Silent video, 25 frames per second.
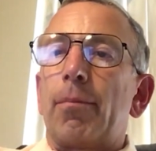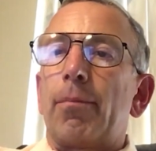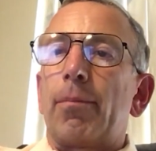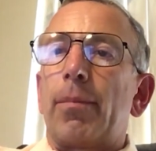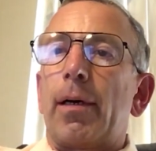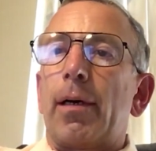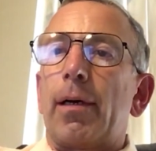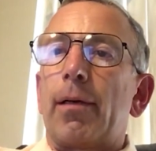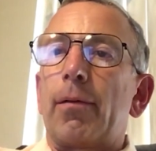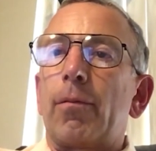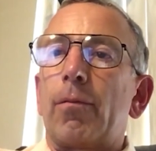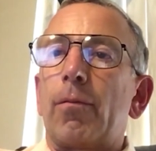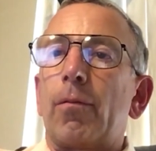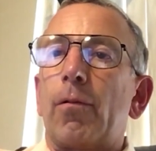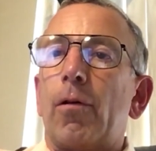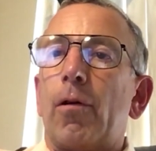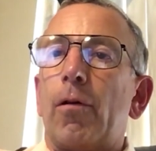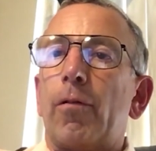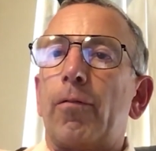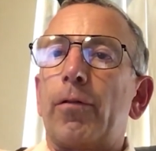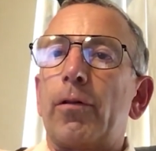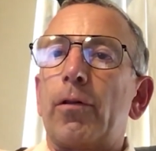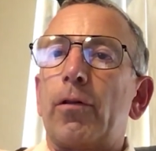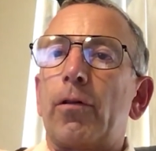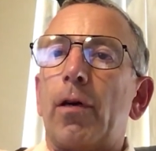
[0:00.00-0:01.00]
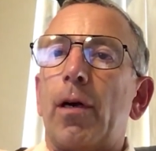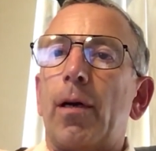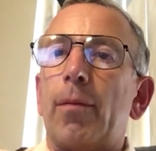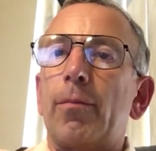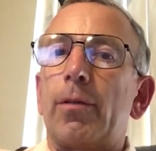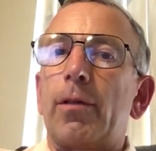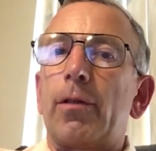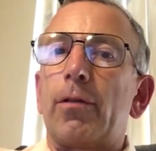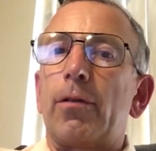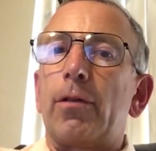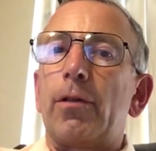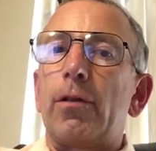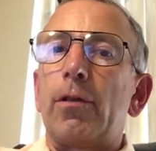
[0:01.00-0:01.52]
But oftentimes
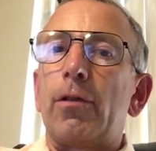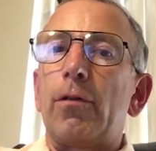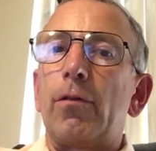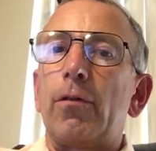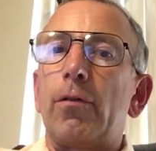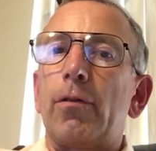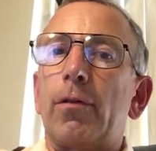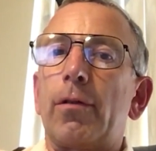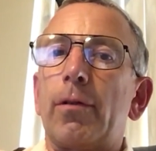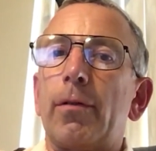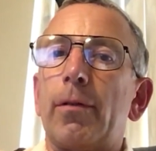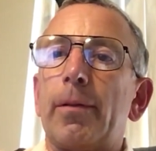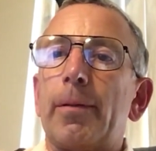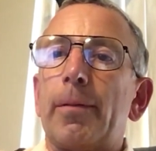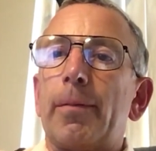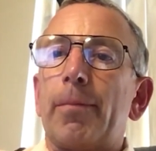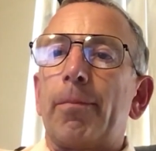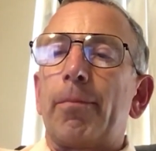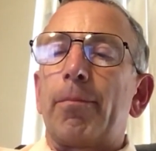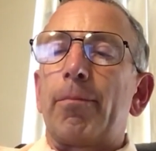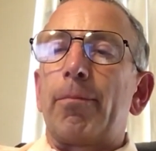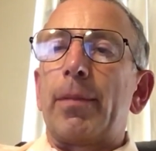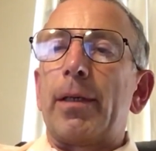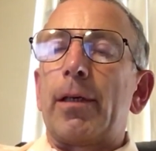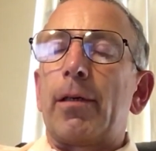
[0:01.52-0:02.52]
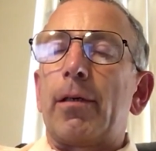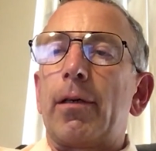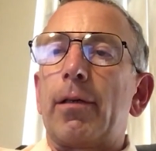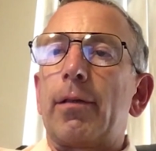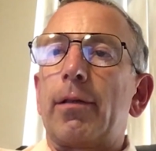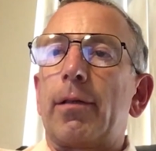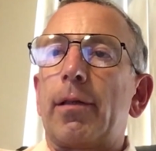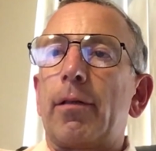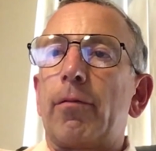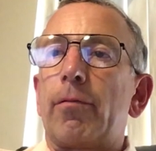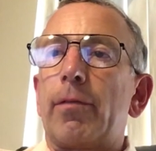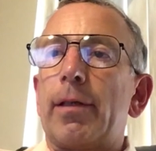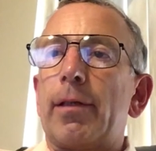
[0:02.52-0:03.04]
it's used
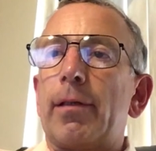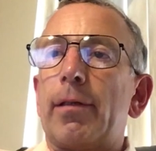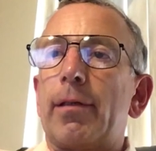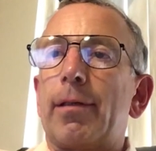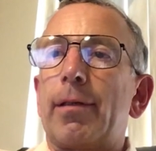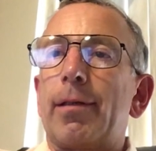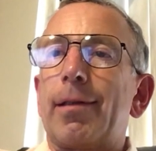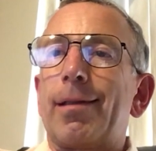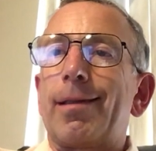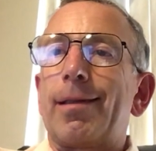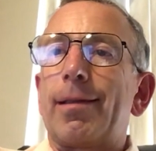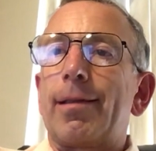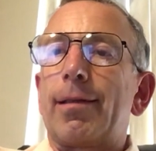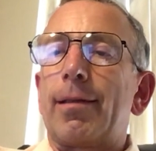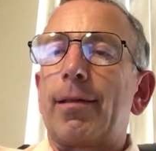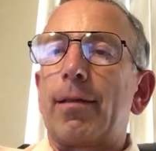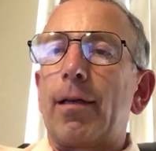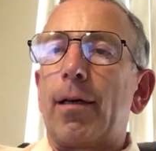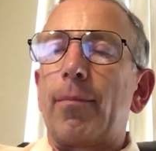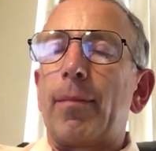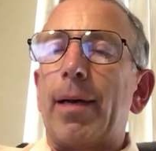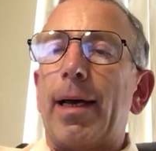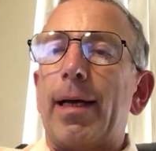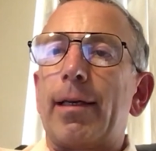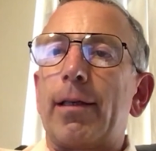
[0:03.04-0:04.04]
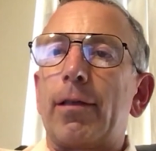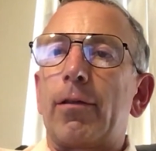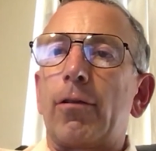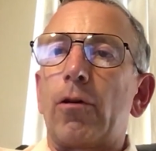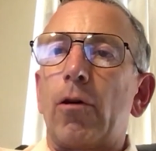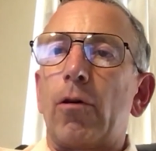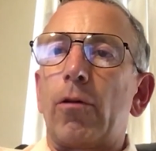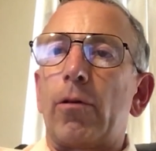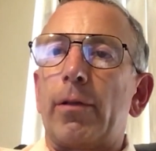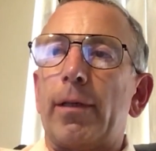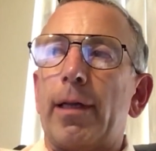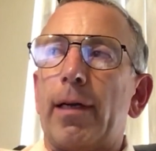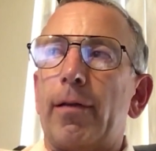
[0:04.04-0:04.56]
because there is some
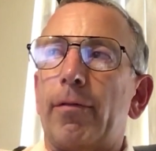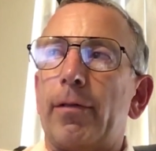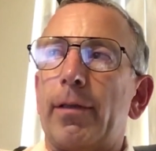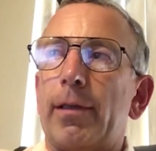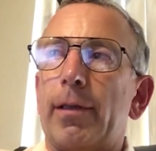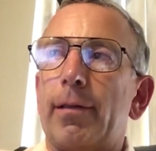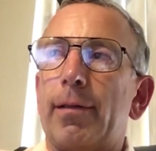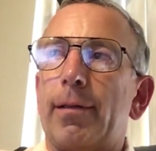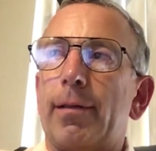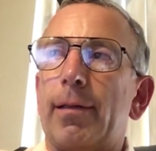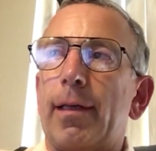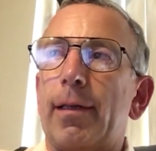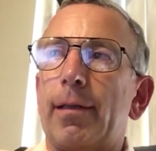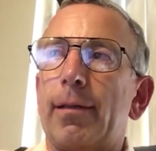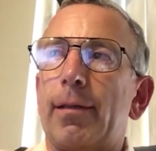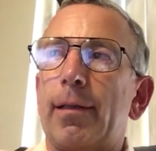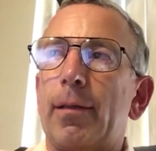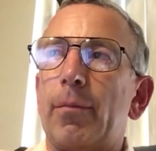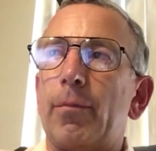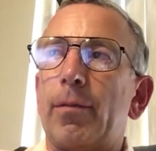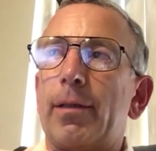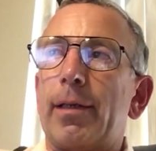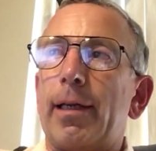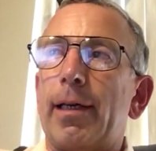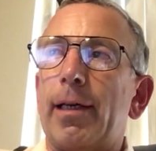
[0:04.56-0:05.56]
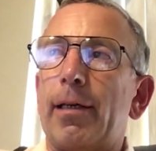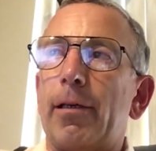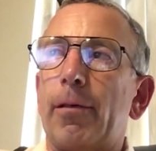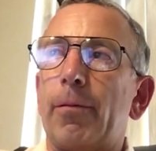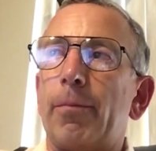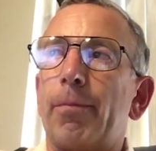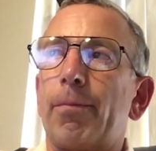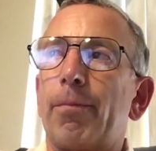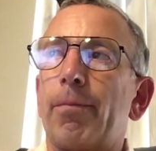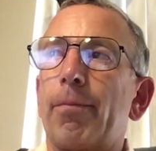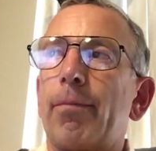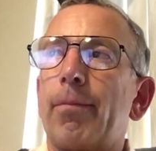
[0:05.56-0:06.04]
anecdotal evidence that it seems to help.